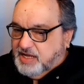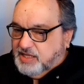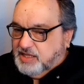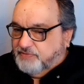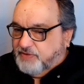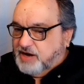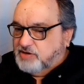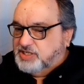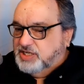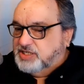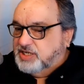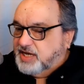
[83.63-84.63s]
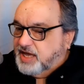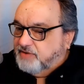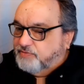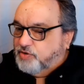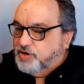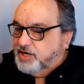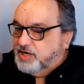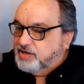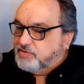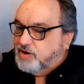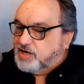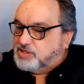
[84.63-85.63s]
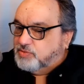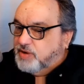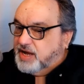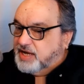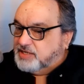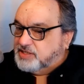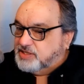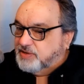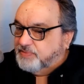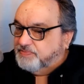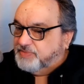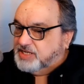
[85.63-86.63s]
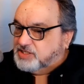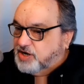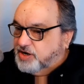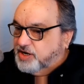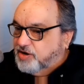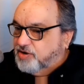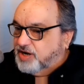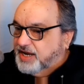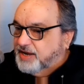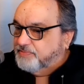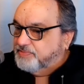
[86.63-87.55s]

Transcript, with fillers: the fire season in California and across the West is starting early